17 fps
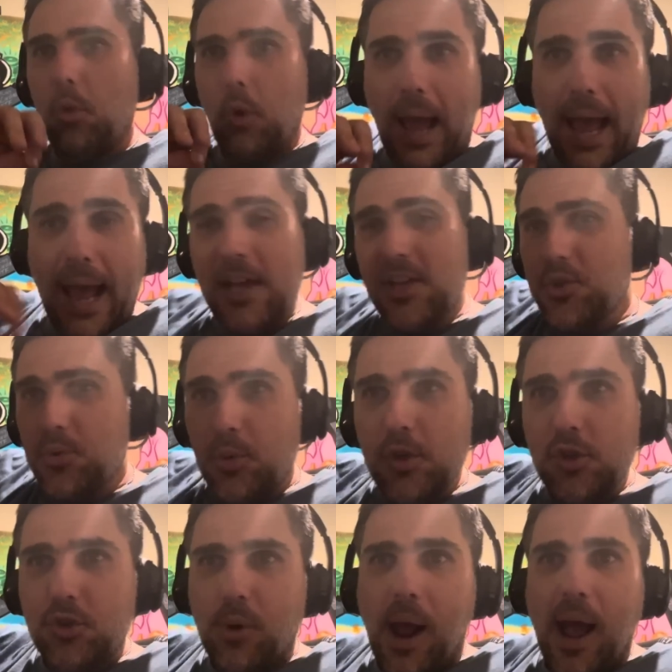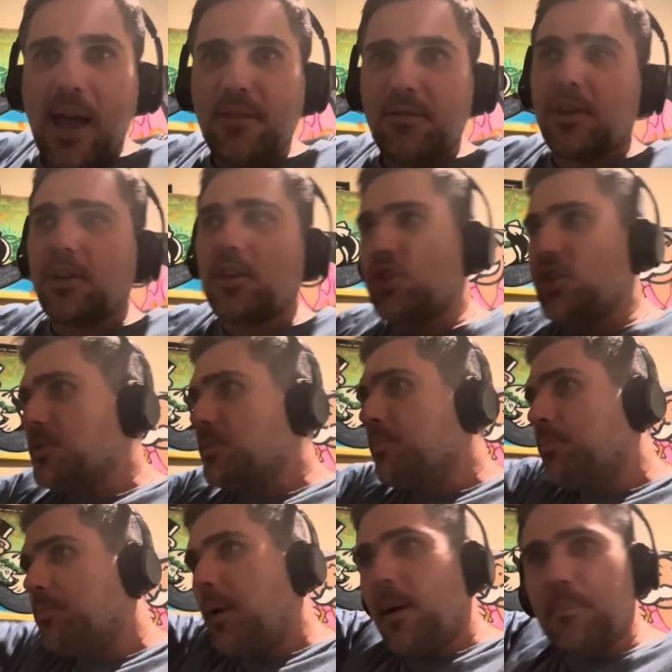As we're driving, she's
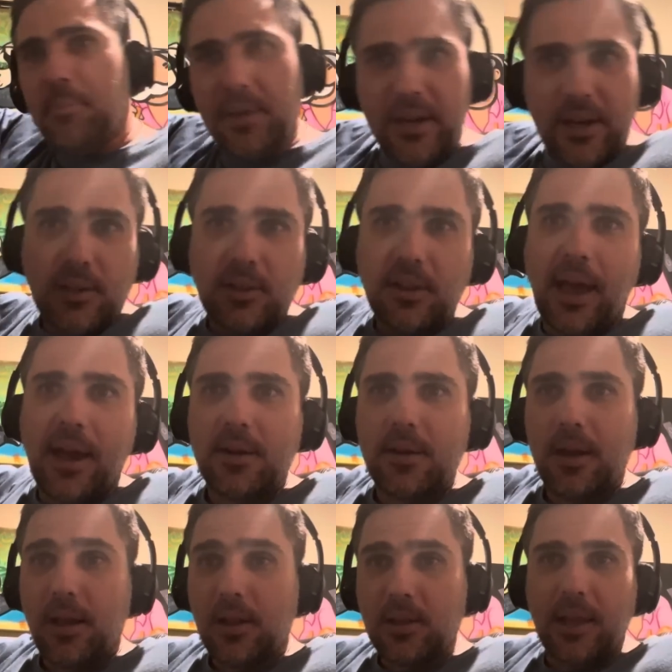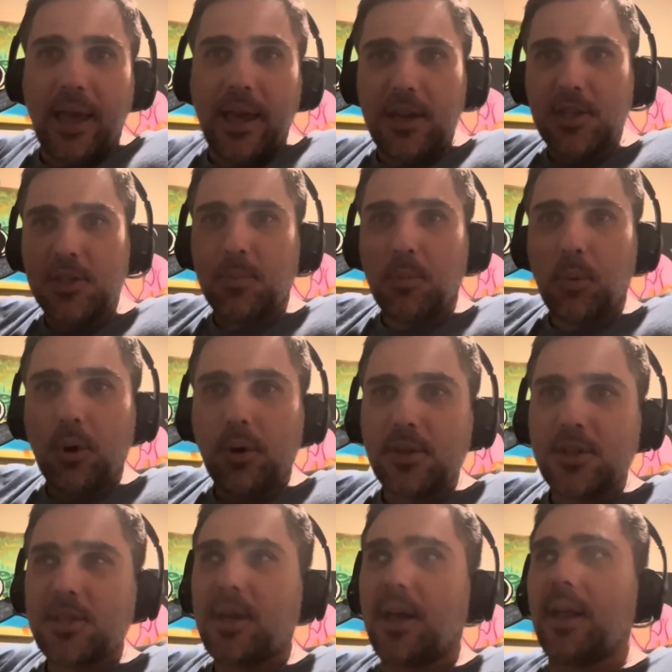bumping Alan- Alanis
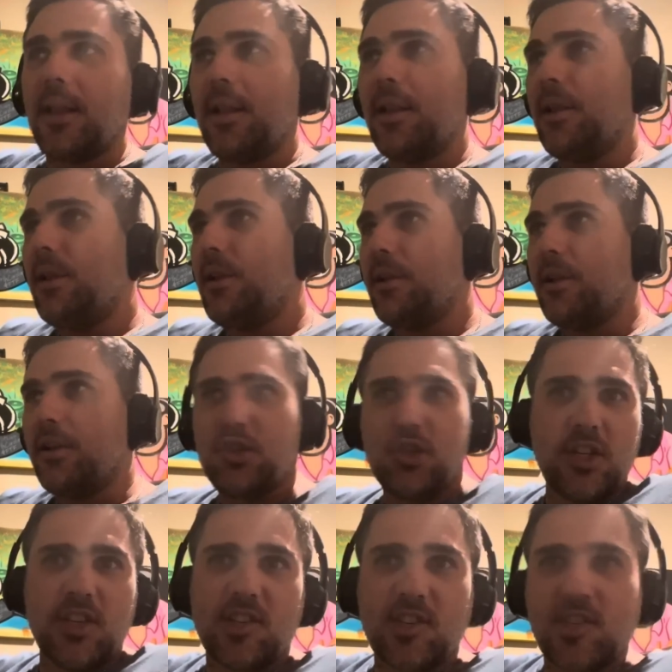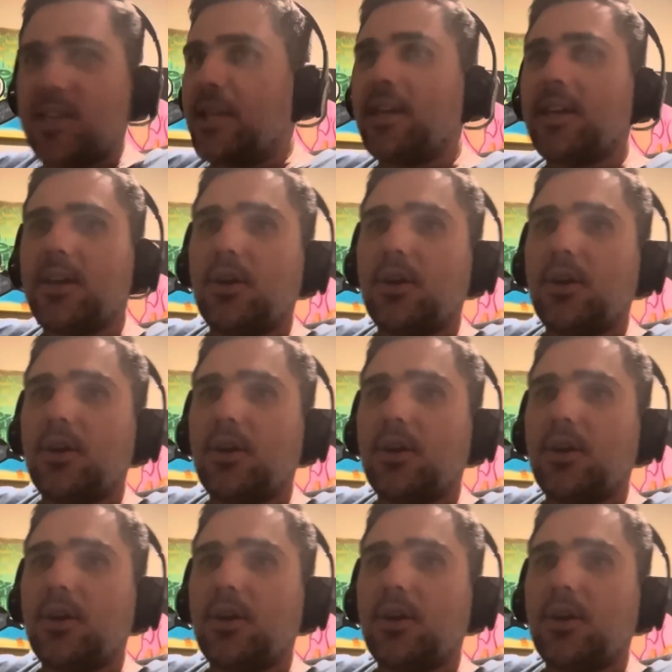Morissette and she's singing